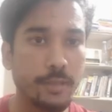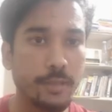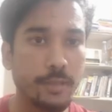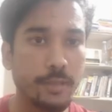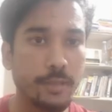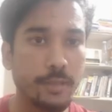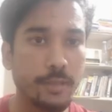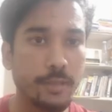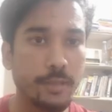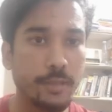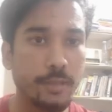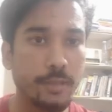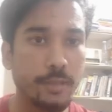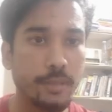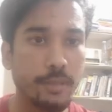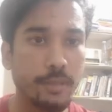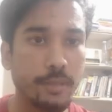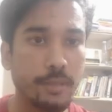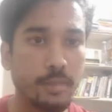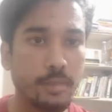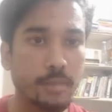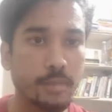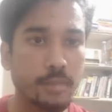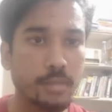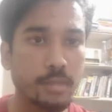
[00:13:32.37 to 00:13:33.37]

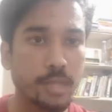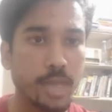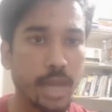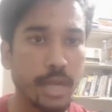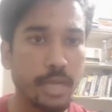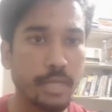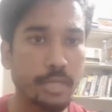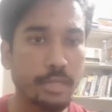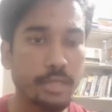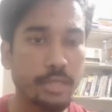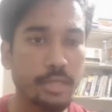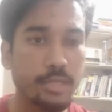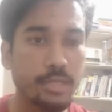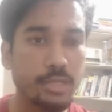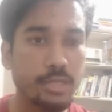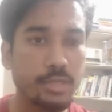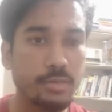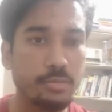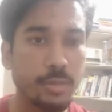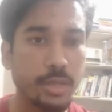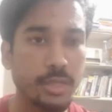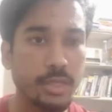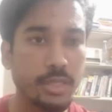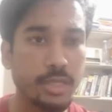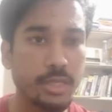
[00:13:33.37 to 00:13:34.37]
inside
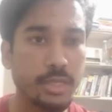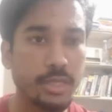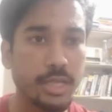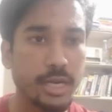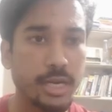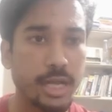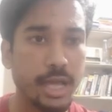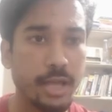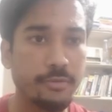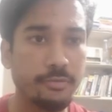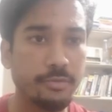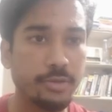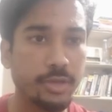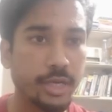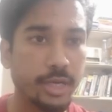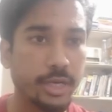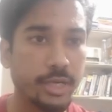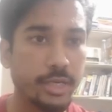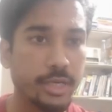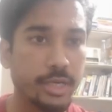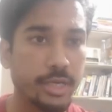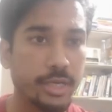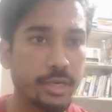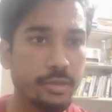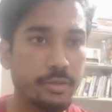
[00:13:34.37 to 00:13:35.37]
this method that I've
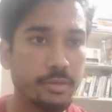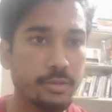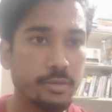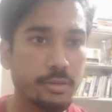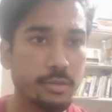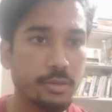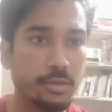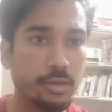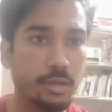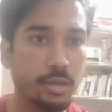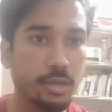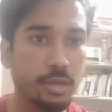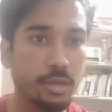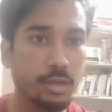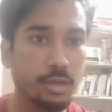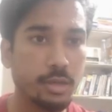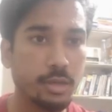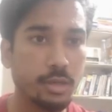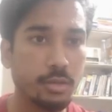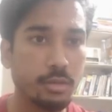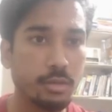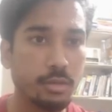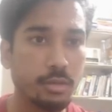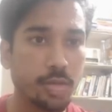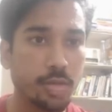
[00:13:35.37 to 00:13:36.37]
created
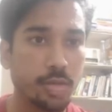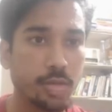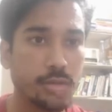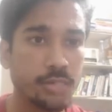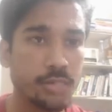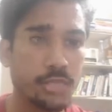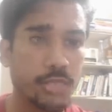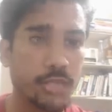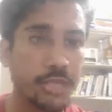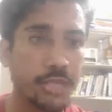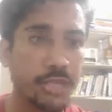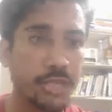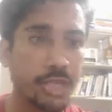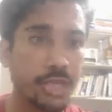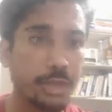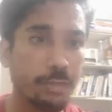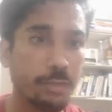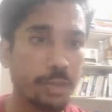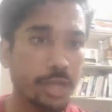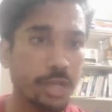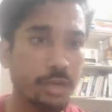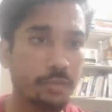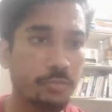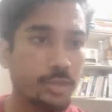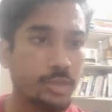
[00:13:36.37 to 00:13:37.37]
called send
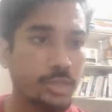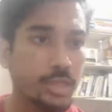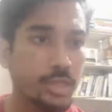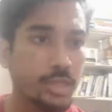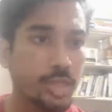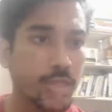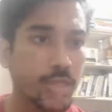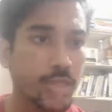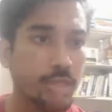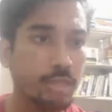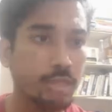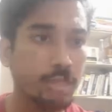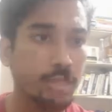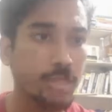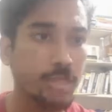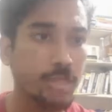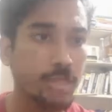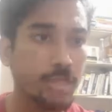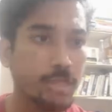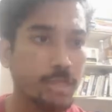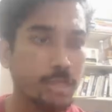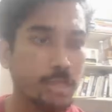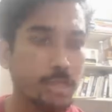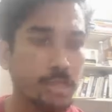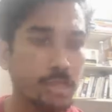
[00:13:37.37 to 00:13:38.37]
email with
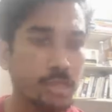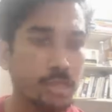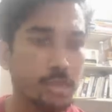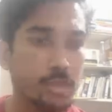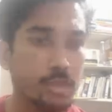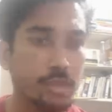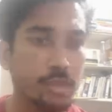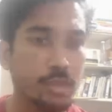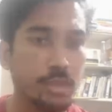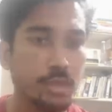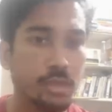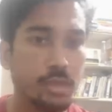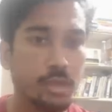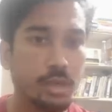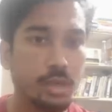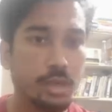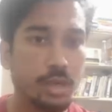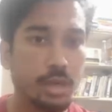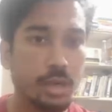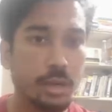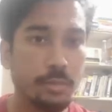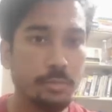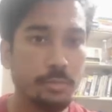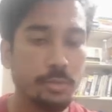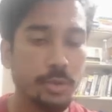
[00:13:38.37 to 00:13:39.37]
attachments,
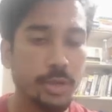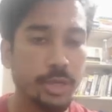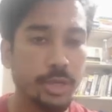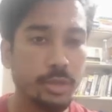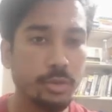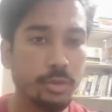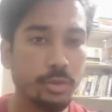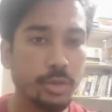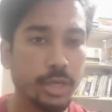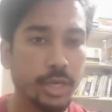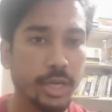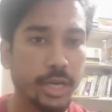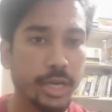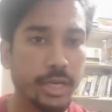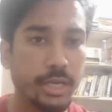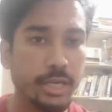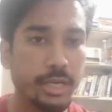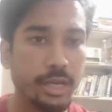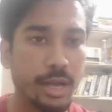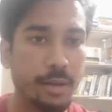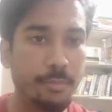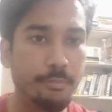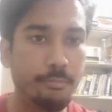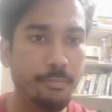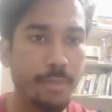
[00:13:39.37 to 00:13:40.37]
I'm going to create
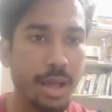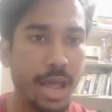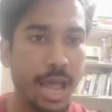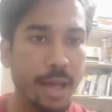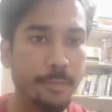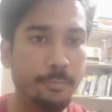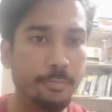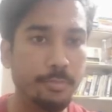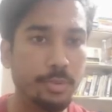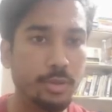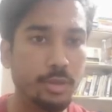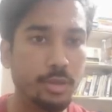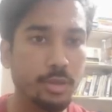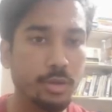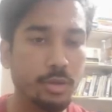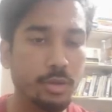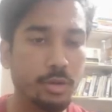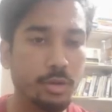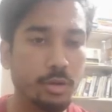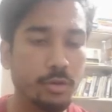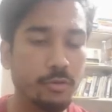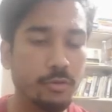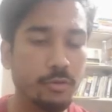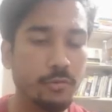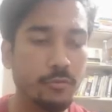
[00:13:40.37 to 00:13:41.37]
a map
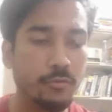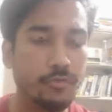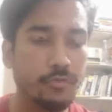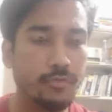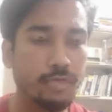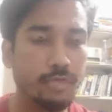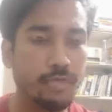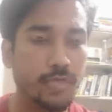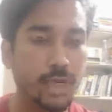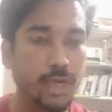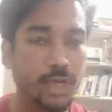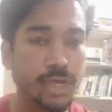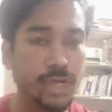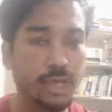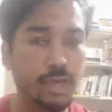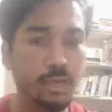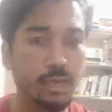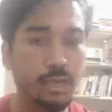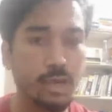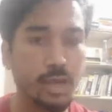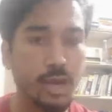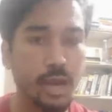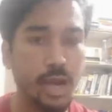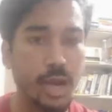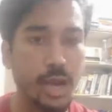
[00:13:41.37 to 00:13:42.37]
of string
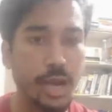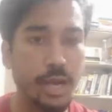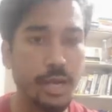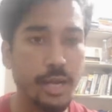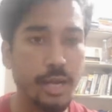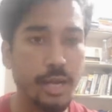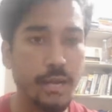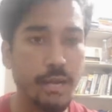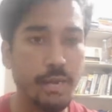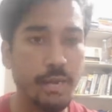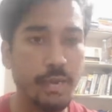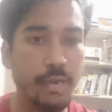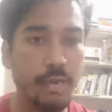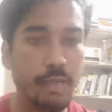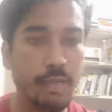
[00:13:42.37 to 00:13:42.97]
and